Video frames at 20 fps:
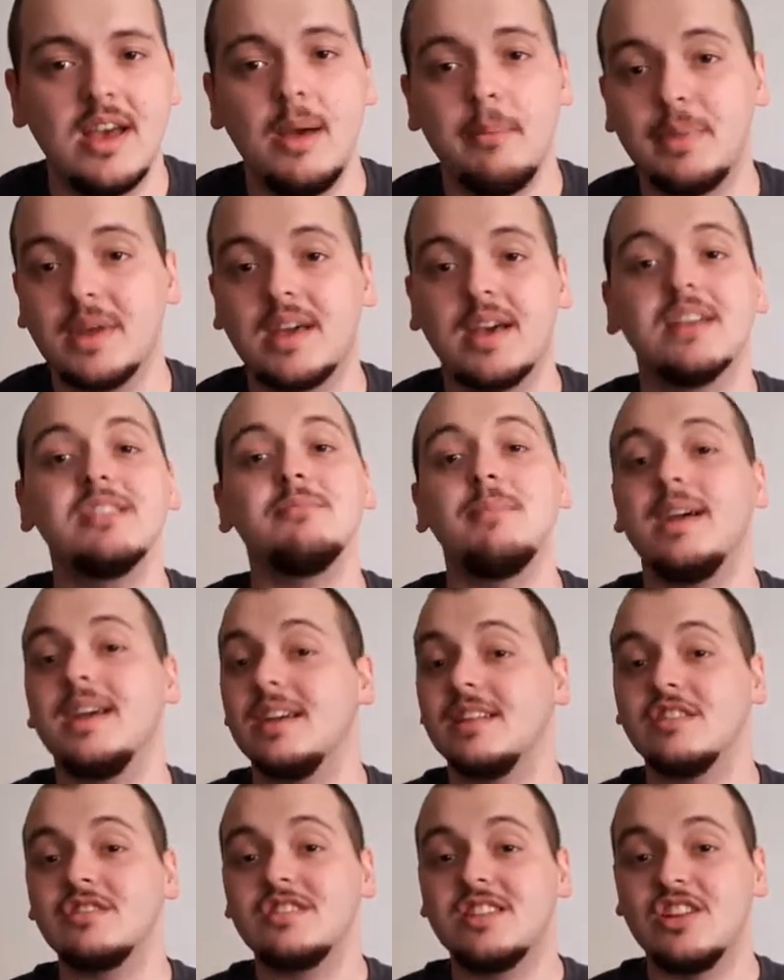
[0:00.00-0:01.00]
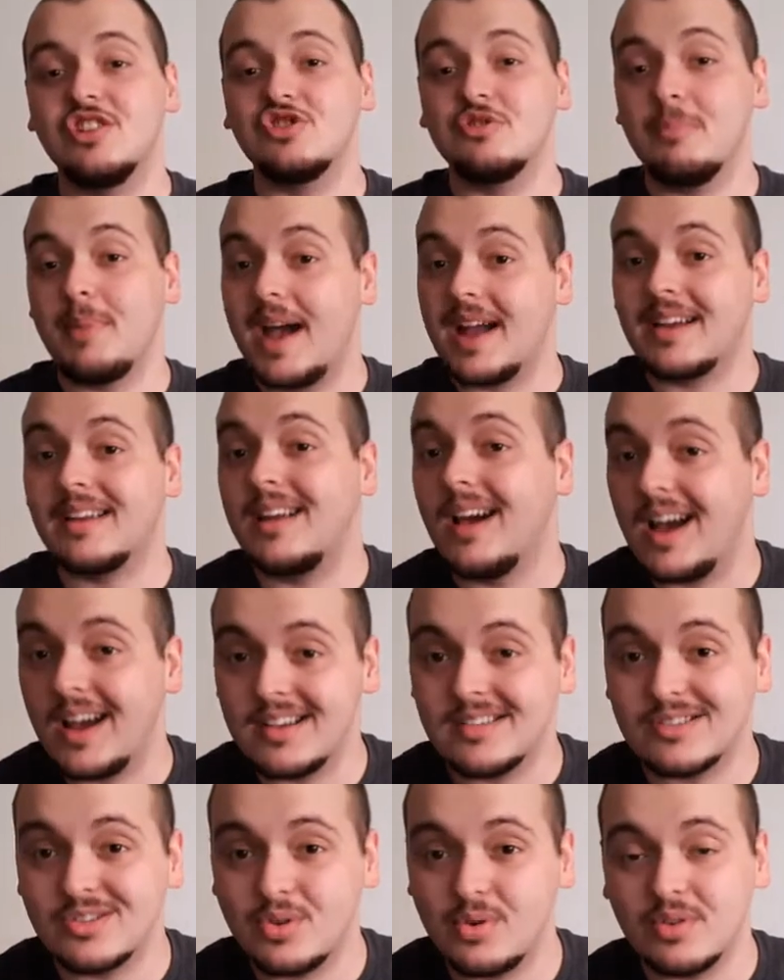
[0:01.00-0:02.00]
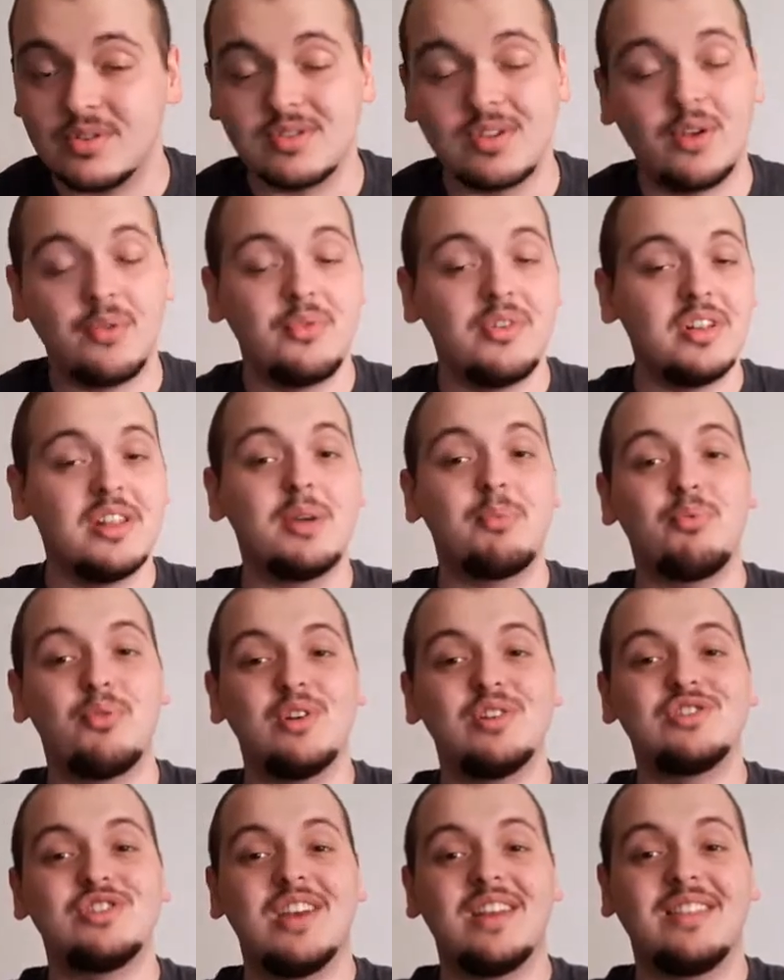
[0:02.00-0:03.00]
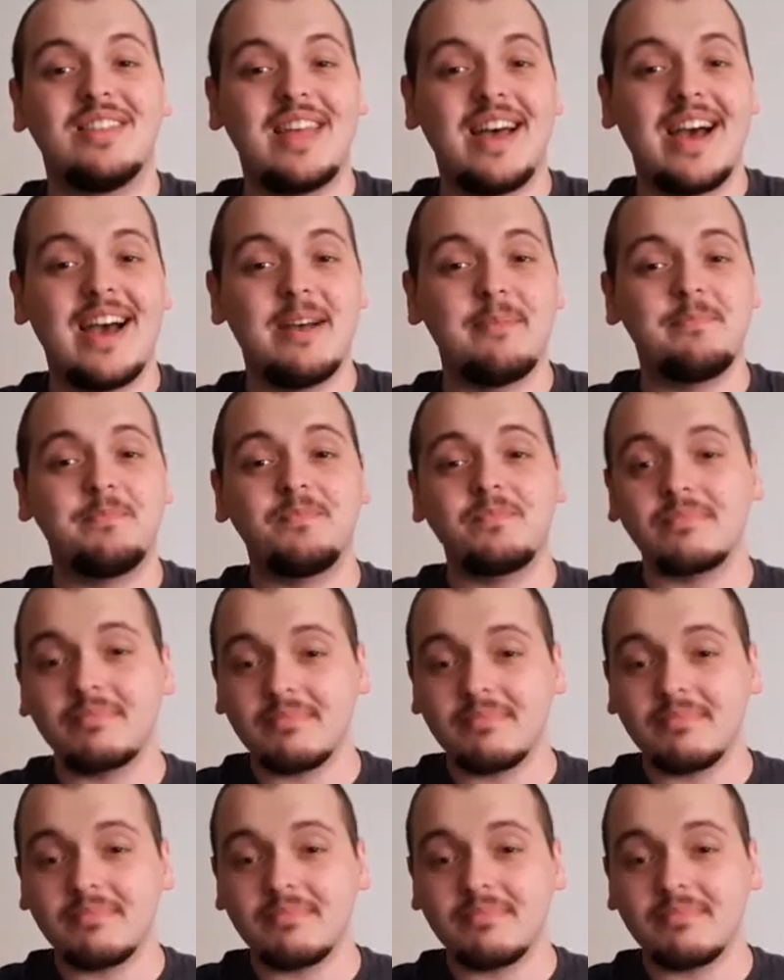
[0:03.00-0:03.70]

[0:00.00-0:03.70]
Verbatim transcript: because of my English teacher back in high school. So I really appreciate that.